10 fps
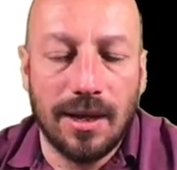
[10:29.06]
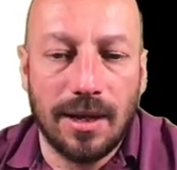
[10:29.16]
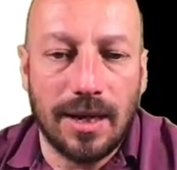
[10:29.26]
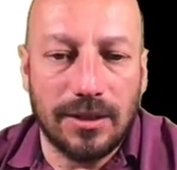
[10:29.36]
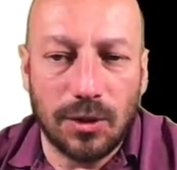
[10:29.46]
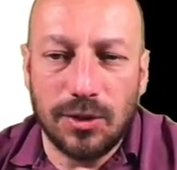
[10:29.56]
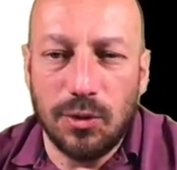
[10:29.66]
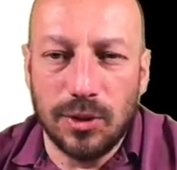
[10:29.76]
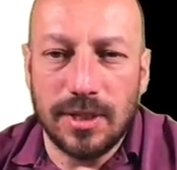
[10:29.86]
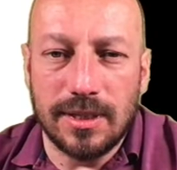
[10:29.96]
Let's also
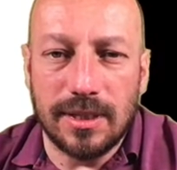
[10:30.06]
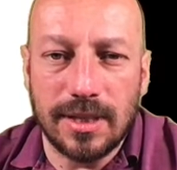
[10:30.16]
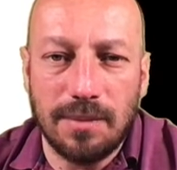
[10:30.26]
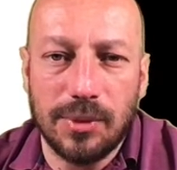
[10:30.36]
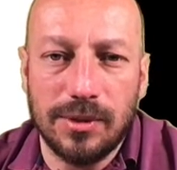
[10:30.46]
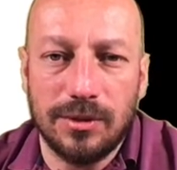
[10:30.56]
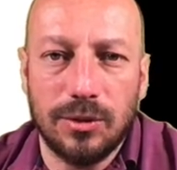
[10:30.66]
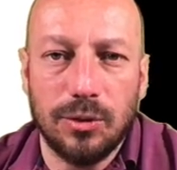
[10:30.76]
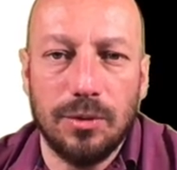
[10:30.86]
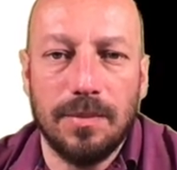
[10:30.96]
use this example
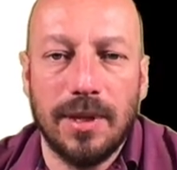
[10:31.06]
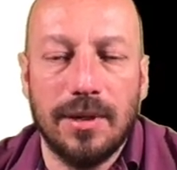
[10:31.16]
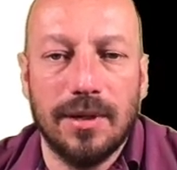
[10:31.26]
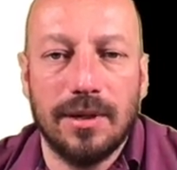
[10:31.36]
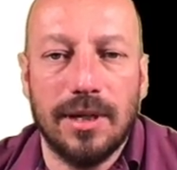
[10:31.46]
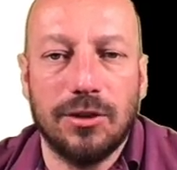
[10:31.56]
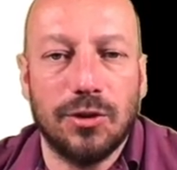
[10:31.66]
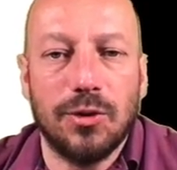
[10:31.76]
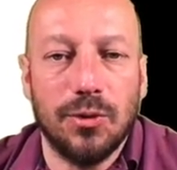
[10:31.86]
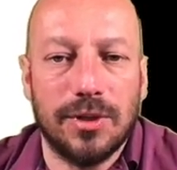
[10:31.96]
to
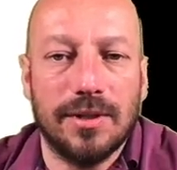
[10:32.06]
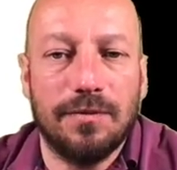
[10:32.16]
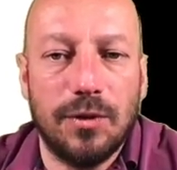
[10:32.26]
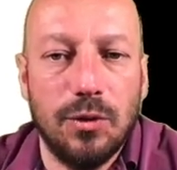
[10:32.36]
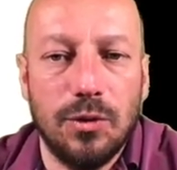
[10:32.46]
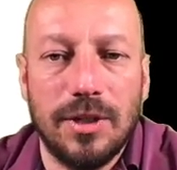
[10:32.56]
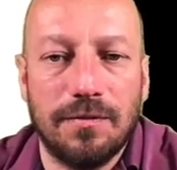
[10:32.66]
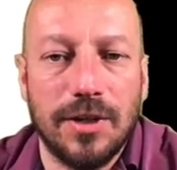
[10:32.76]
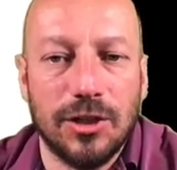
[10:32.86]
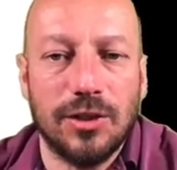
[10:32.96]
introduce a few
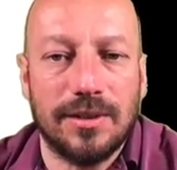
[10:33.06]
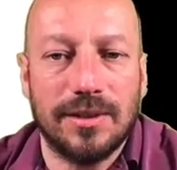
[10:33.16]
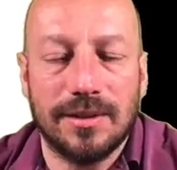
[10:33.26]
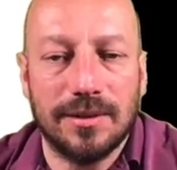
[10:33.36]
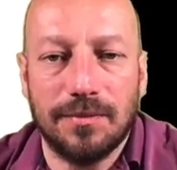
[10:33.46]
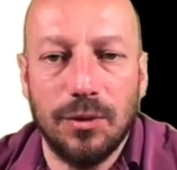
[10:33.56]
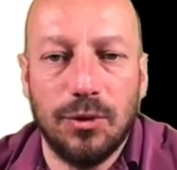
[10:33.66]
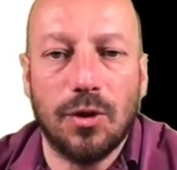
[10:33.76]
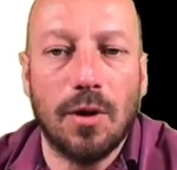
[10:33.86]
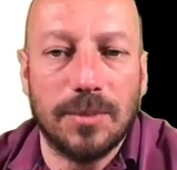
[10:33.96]
definitions, a few
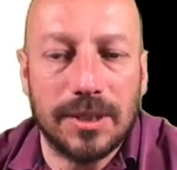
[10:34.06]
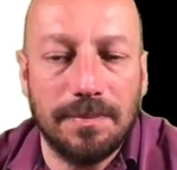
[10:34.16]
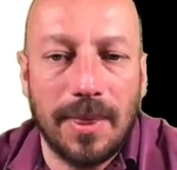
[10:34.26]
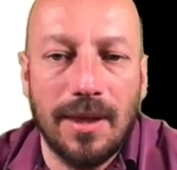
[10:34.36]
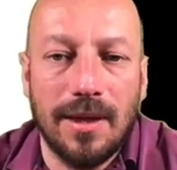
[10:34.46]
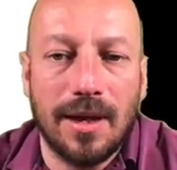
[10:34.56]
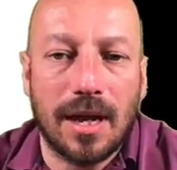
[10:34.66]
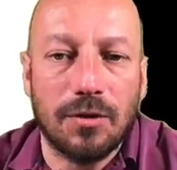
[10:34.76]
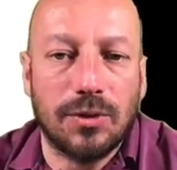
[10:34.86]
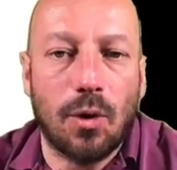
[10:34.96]
terms. I was